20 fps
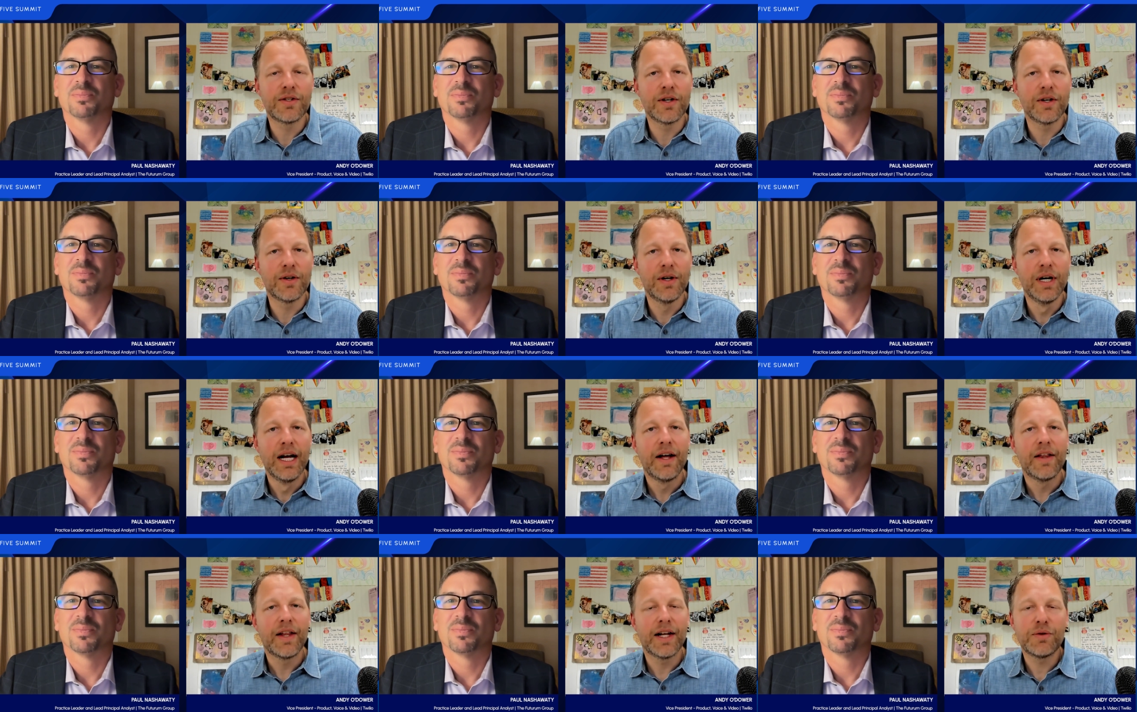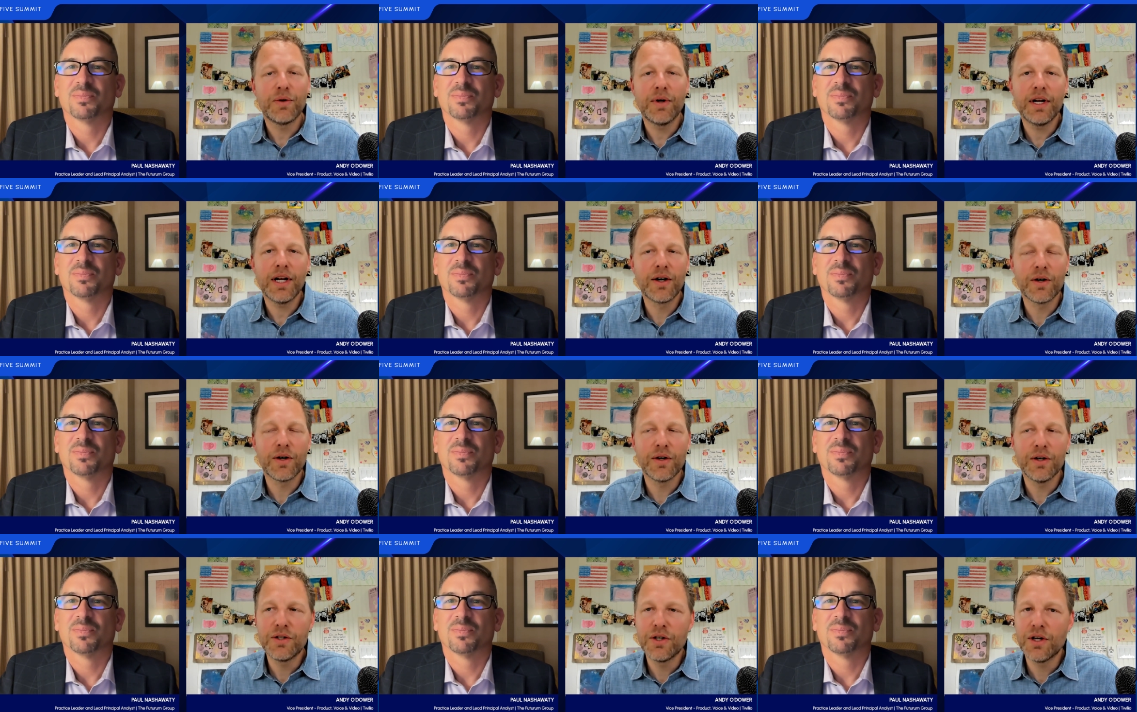Speaker 1: So that's where I'd
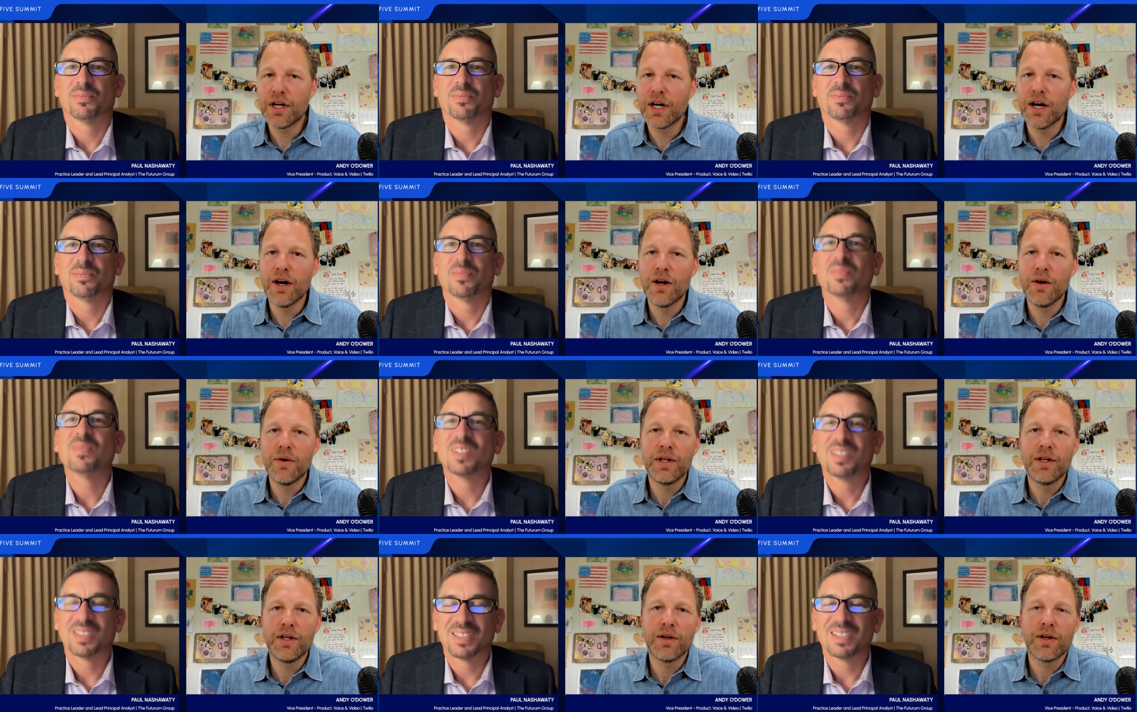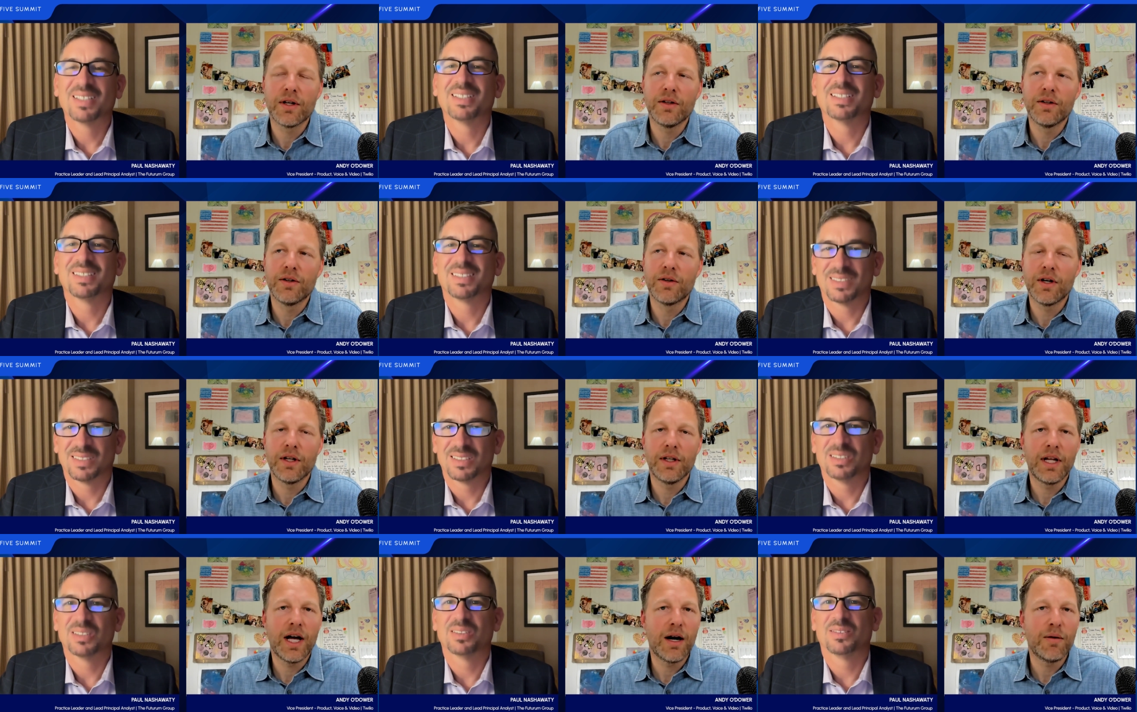encourage you to go, and you can
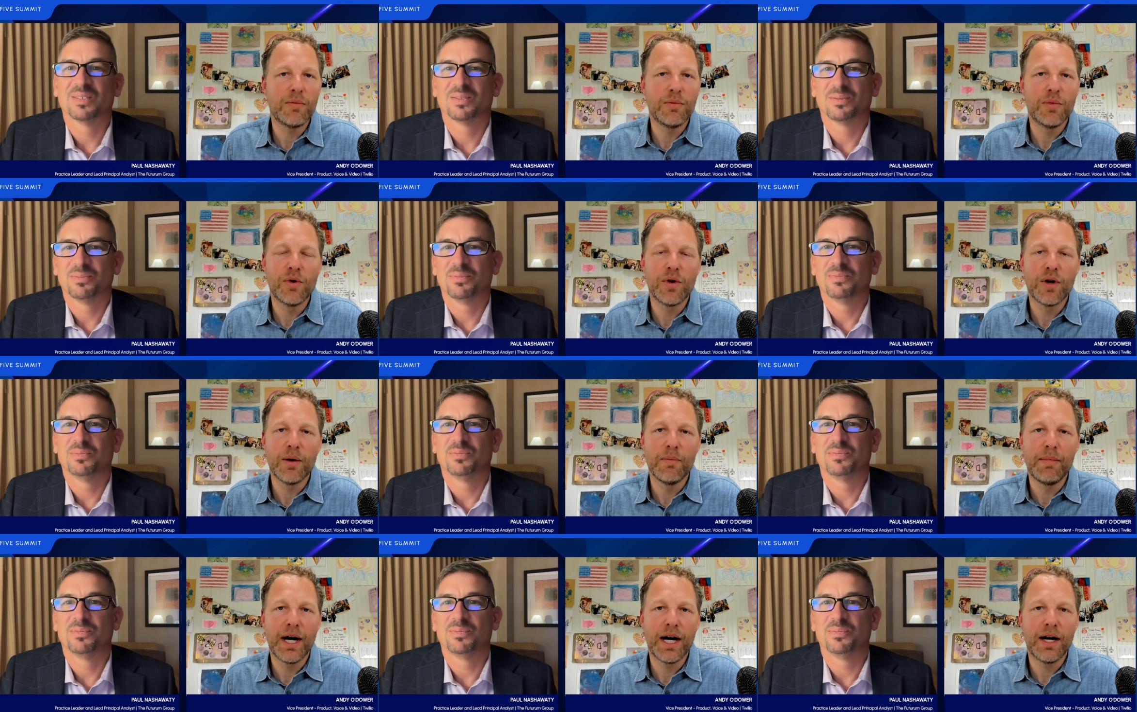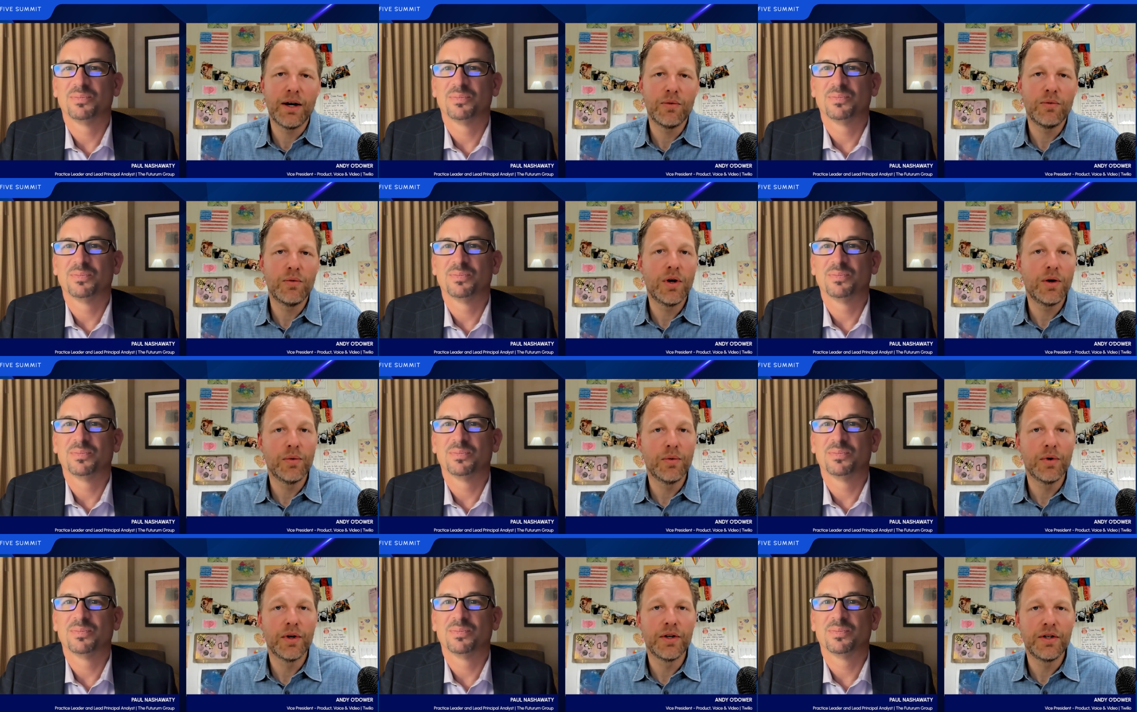learn a lot more about
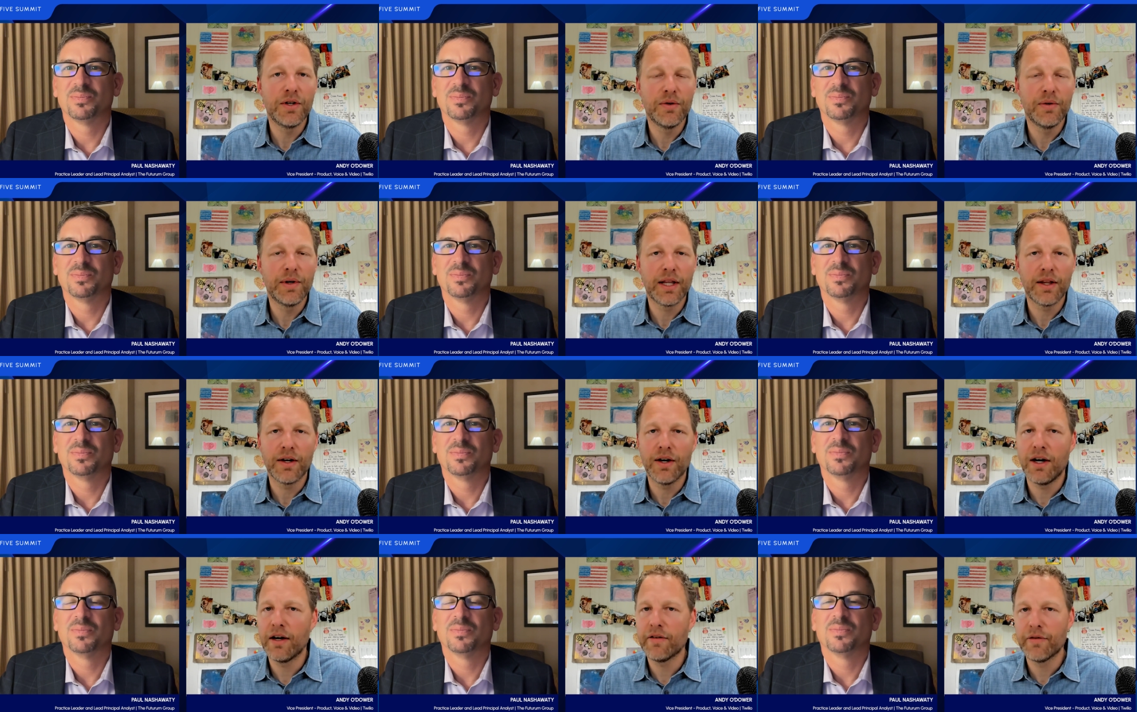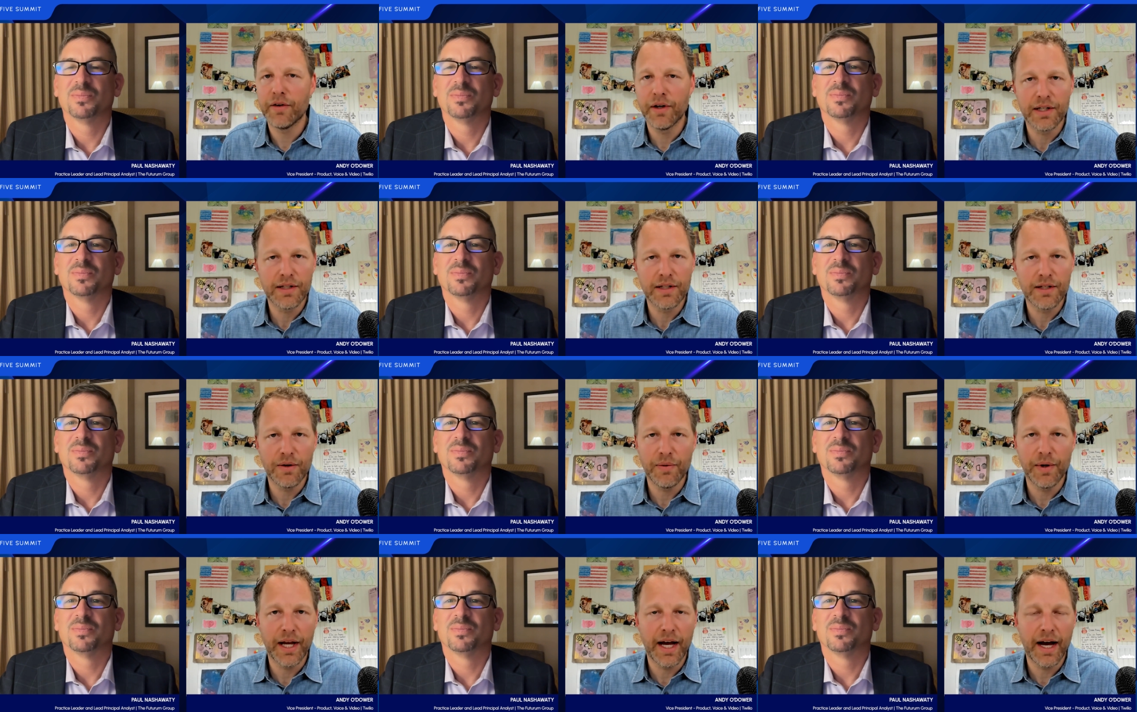what we're doing, the
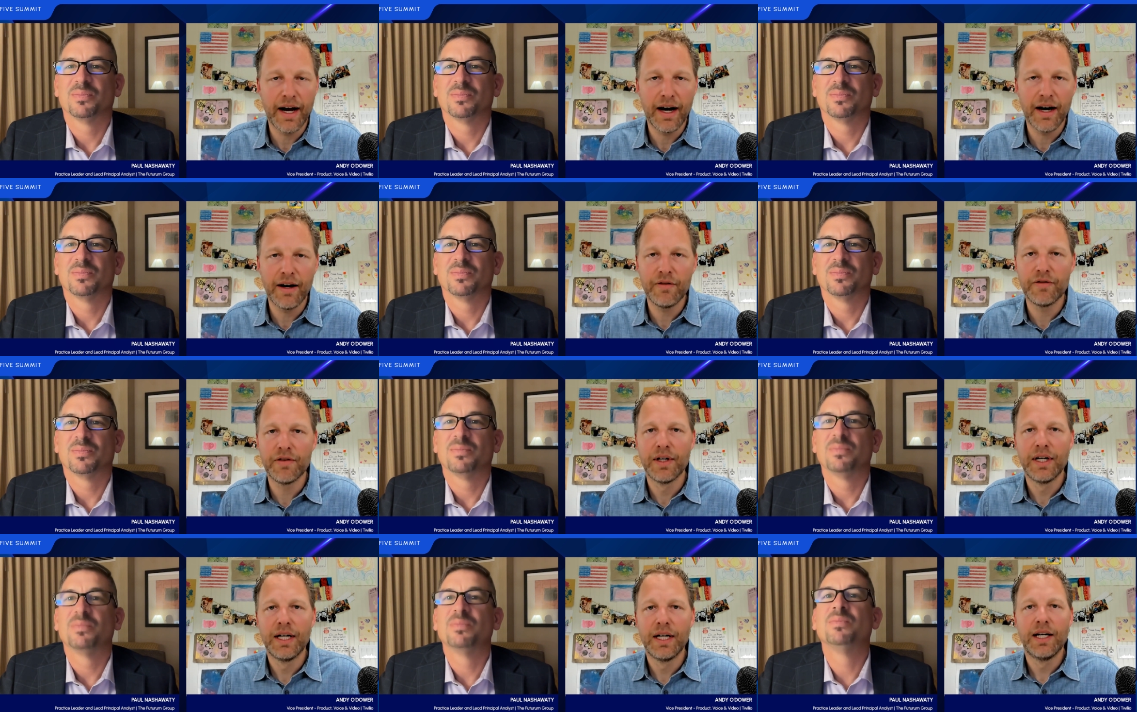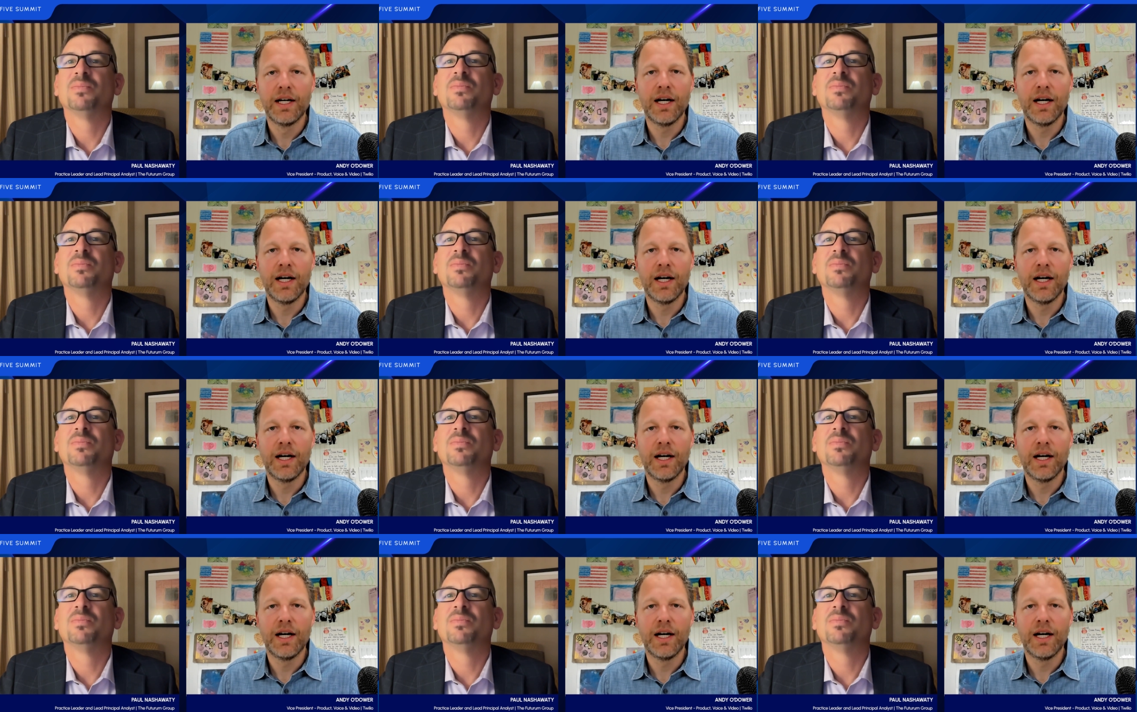offerings that we have,